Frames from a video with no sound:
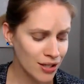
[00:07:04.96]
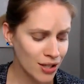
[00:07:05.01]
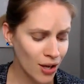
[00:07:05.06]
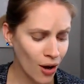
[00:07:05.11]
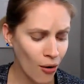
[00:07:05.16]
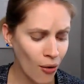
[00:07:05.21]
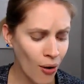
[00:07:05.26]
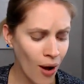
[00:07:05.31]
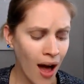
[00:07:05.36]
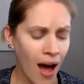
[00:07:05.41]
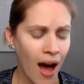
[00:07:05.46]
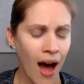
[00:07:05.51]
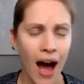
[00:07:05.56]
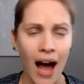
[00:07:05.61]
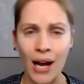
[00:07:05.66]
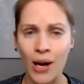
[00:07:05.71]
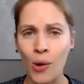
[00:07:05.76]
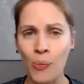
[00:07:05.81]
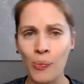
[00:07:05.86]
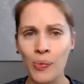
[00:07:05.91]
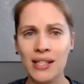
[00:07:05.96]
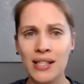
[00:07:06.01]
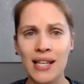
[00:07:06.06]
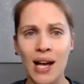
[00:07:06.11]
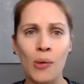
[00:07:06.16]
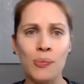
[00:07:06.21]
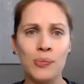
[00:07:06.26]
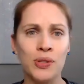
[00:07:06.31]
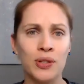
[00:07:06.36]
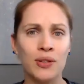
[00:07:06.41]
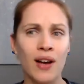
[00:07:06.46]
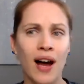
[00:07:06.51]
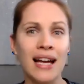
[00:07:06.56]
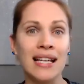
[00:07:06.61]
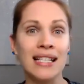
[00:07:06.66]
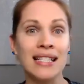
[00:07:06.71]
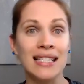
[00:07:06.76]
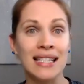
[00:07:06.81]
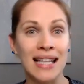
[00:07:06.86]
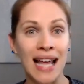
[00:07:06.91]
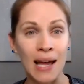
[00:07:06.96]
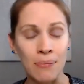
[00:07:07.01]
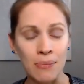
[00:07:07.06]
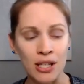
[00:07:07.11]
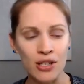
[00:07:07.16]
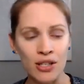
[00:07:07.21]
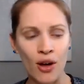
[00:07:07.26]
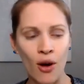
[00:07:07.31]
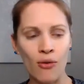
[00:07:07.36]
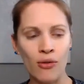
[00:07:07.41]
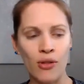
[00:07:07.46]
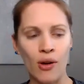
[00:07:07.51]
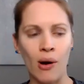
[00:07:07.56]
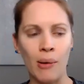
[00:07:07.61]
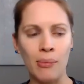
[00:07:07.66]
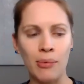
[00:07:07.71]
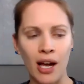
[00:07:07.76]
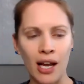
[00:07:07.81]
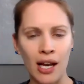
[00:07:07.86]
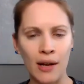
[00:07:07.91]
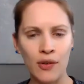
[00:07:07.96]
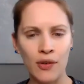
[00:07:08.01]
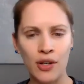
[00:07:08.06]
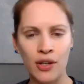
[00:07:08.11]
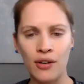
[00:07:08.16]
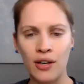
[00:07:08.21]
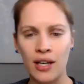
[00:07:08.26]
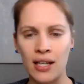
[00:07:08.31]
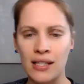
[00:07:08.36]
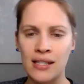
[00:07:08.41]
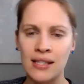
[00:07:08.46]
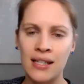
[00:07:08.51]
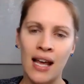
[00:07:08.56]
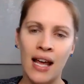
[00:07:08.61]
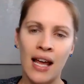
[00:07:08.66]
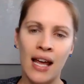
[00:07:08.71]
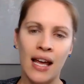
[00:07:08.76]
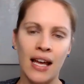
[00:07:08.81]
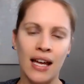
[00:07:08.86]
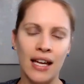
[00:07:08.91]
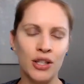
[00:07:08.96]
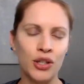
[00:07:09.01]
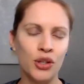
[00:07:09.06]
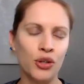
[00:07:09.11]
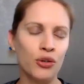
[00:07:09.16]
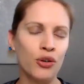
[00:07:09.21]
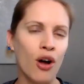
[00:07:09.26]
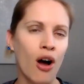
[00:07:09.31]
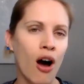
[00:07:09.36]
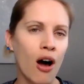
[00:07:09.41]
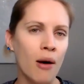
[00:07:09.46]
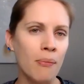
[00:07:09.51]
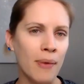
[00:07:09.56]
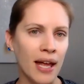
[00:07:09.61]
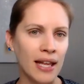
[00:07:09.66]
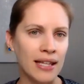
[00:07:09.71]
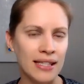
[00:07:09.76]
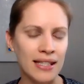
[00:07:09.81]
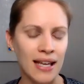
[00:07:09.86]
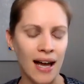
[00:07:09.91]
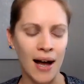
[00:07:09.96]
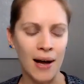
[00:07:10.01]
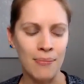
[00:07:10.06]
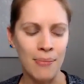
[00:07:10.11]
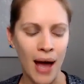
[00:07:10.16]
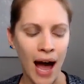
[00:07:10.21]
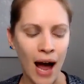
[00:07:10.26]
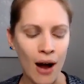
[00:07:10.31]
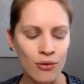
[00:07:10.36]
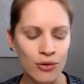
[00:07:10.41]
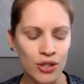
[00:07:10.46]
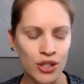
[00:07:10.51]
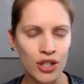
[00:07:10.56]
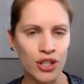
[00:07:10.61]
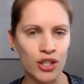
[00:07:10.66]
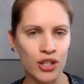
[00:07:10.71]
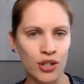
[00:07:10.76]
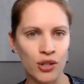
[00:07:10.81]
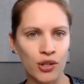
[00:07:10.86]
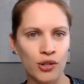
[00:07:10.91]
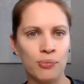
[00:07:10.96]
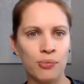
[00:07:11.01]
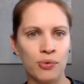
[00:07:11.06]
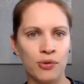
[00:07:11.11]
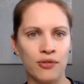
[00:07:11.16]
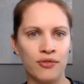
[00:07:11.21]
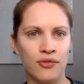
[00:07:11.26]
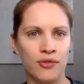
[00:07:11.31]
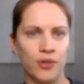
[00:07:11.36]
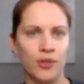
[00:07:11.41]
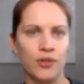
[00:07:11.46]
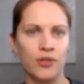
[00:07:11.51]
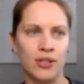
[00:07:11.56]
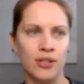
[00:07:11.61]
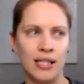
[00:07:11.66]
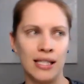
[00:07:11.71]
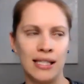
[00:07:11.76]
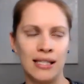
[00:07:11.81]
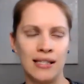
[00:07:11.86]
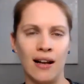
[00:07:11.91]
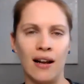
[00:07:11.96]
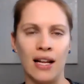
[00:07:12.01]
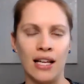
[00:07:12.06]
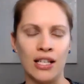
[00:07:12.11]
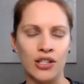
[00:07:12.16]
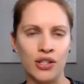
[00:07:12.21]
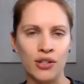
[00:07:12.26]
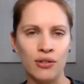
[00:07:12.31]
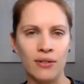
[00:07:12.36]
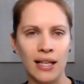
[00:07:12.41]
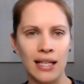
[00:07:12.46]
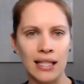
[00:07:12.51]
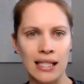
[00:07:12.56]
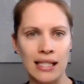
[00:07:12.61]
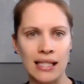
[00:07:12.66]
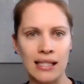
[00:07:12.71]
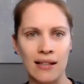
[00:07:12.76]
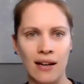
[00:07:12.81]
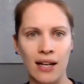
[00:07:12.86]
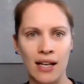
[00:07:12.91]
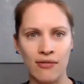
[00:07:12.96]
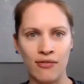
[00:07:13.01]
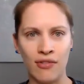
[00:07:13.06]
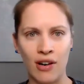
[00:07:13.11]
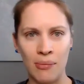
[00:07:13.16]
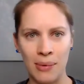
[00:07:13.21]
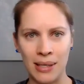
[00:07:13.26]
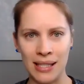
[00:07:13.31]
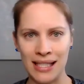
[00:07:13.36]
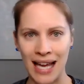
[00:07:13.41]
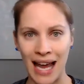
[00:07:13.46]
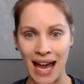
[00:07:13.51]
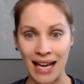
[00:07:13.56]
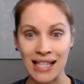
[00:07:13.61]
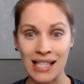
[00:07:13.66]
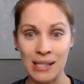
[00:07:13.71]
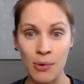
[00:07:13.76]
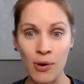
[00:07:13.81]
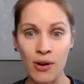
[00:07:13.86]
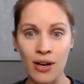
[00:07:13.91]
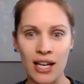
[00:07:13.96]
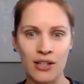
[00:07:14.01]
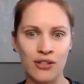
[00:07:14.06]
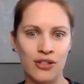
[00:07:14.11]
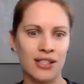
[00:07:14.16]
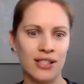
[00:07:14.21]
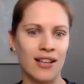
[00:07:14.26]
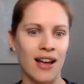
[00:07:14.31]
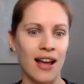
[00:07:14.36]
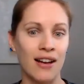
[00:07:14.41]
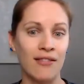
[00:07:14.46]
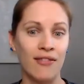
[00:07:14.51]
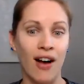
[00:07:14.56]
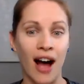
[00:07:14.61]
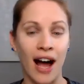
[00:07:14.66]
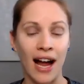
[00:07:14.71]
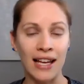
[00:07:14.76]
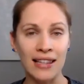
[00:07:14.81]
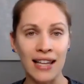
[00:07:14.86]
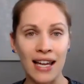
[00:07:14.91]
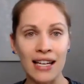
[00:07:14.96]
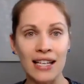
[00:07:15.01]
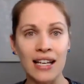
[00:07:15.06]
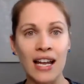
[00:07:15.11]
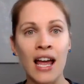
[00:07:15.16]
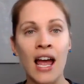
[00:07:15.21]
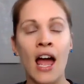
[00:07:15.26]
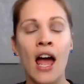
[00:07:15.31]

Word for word: So I hope this helped you guys. Let me know though, I'm kind of curious in your comments. Um, how do you prefer to study? Do you like to study from a textbook and just kind of highlight?